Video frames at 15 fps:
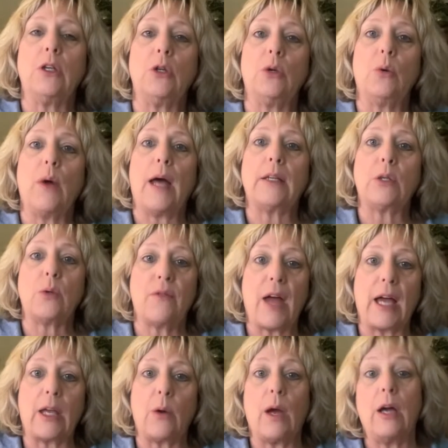who had to
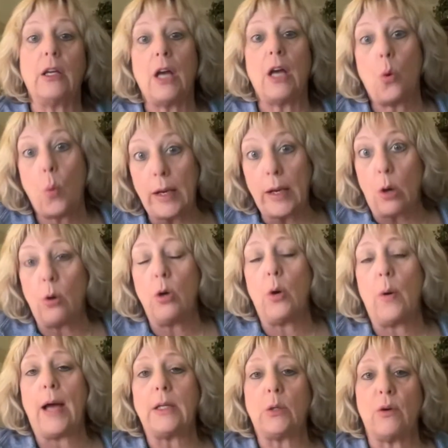evacuate, a young widow
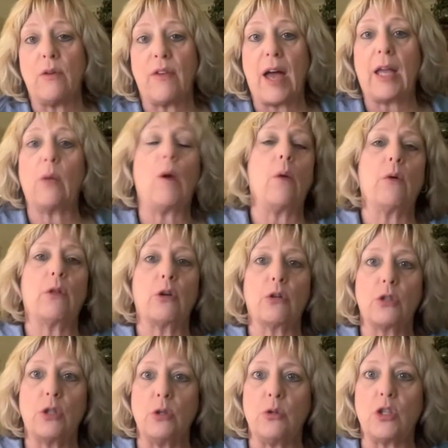who had to evacuate with
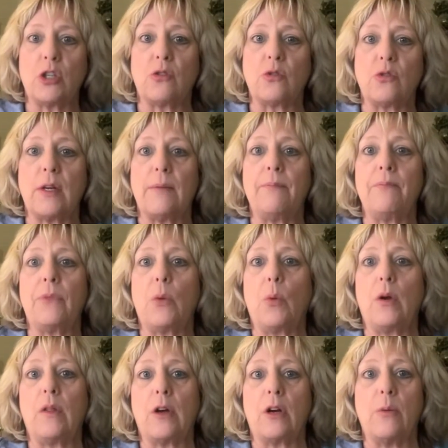her 2 children,
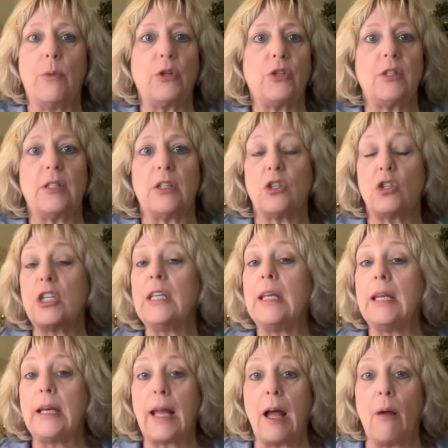one of the kibbutzes, and she
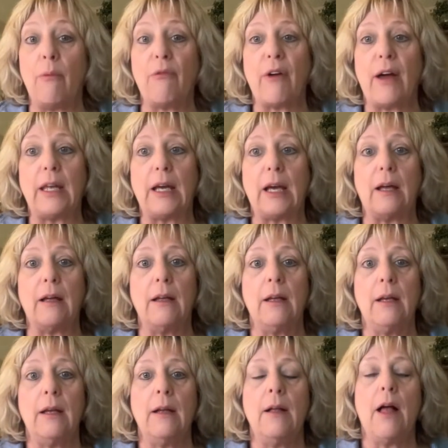needed help finding a
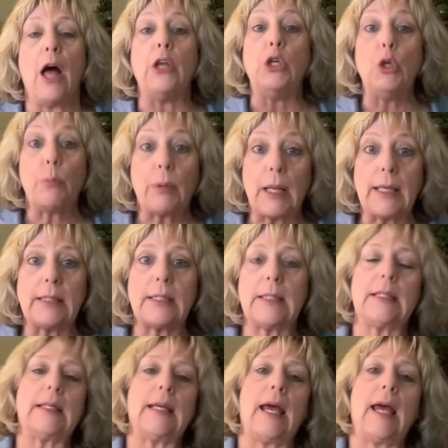new place to
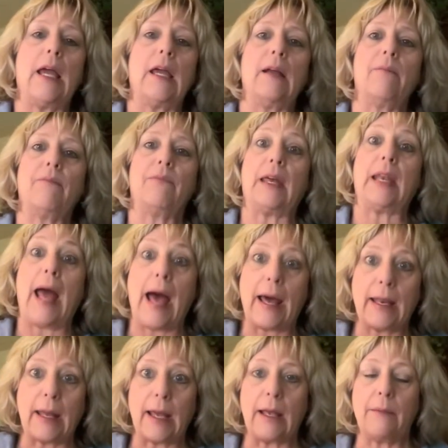stay that
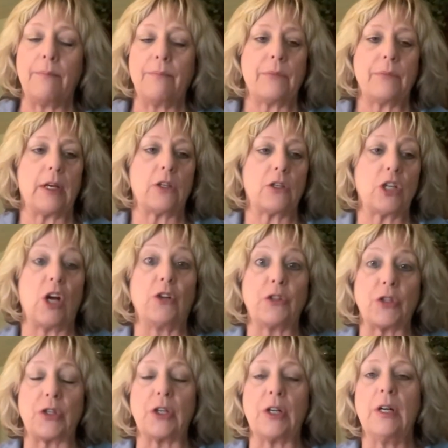had a
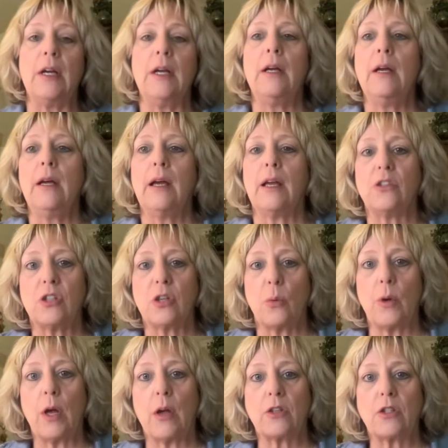shelter. And so
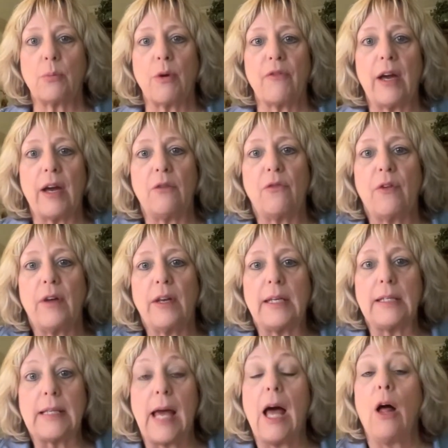we also provided
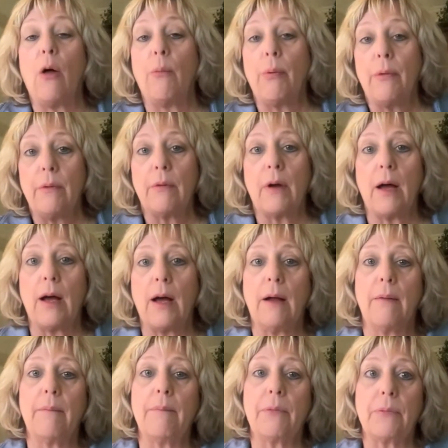funding to help
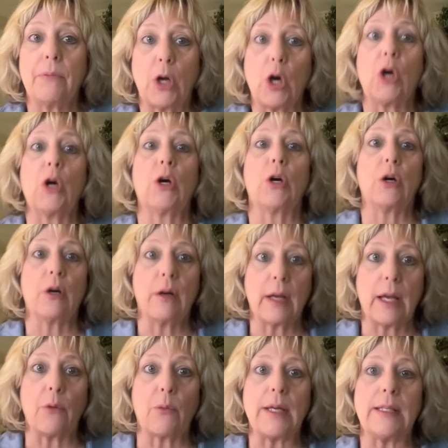her
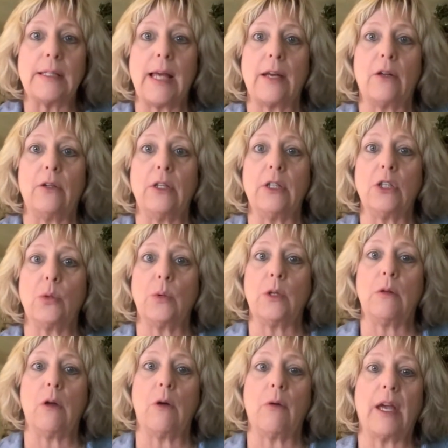get resettled into a
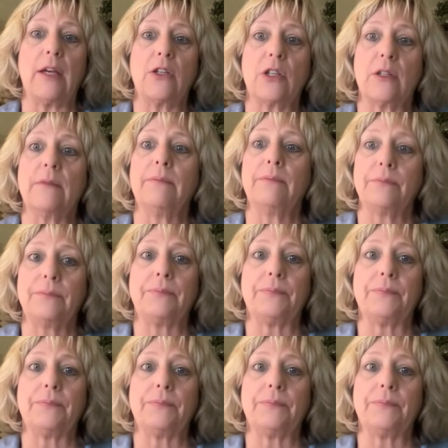new location,